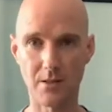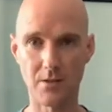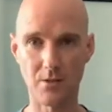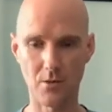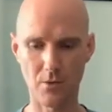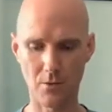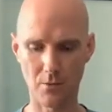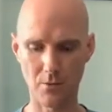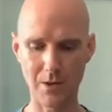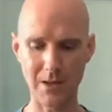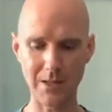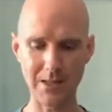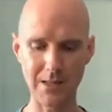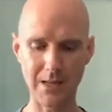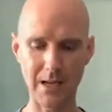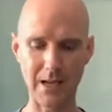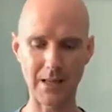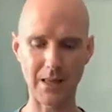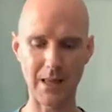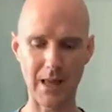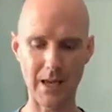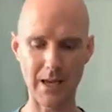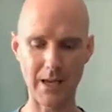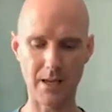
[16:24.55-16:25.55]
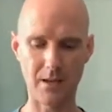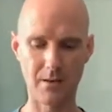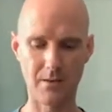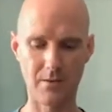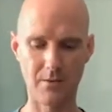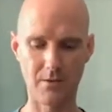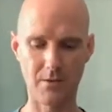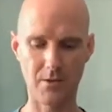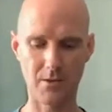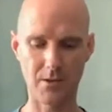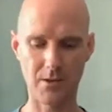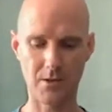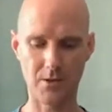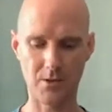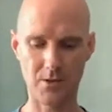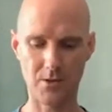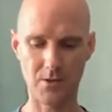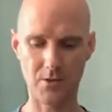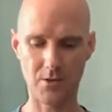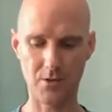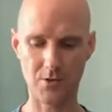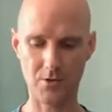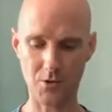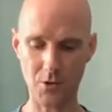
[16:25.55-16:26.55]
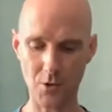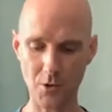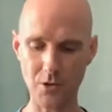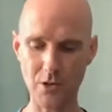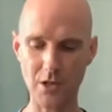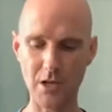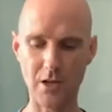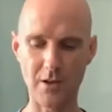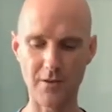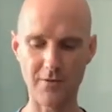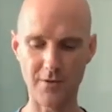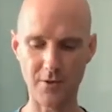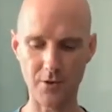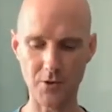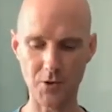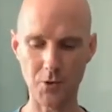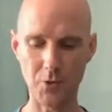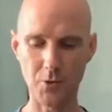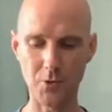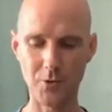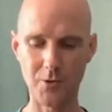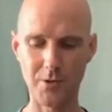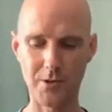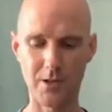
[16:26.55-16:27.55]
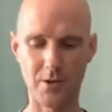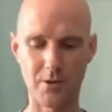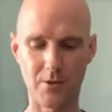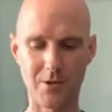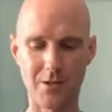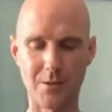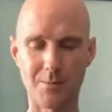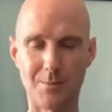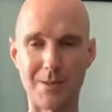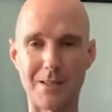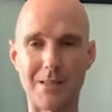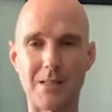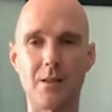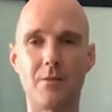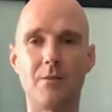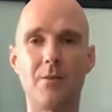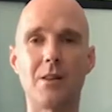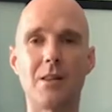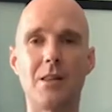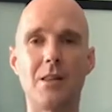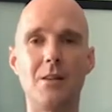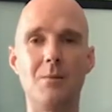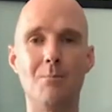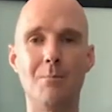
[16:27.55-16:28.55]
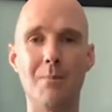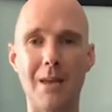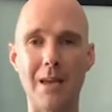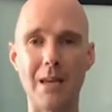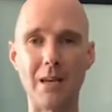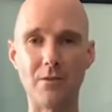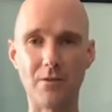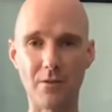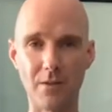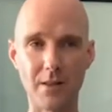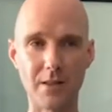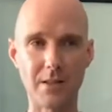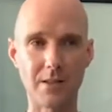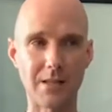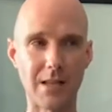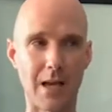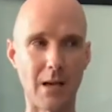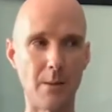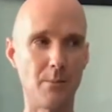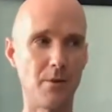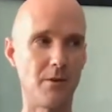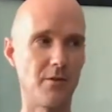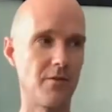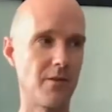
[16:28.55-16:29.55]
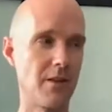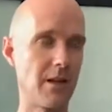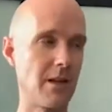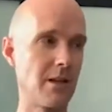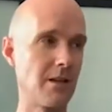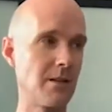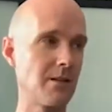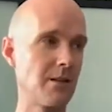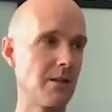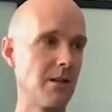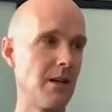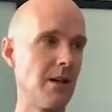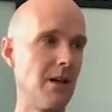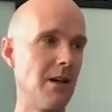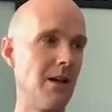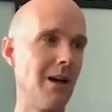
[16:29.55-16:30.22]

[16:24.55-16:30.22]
So the reason I like searching for tools that are specifically made for this type of thing,